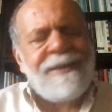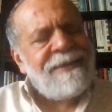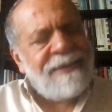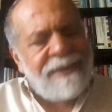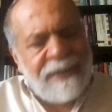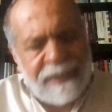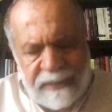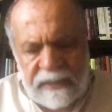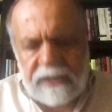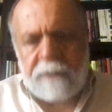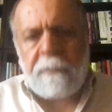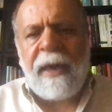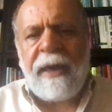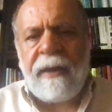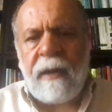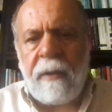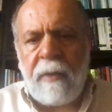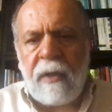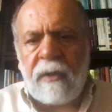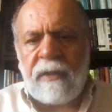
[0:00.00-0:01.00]
This is
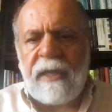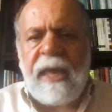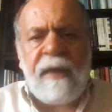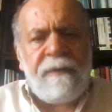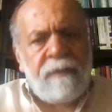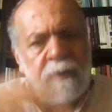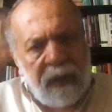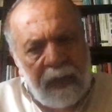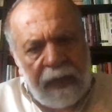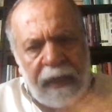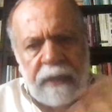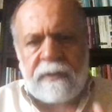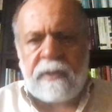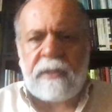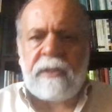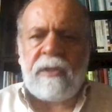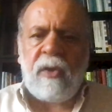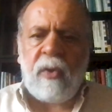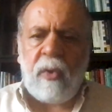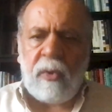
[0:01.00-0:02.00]
paramount. Everything else
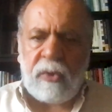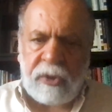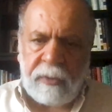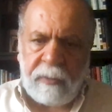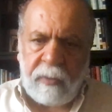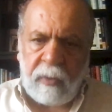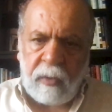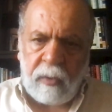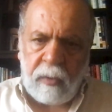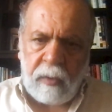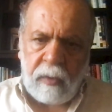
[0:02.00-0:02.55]
is negotiable.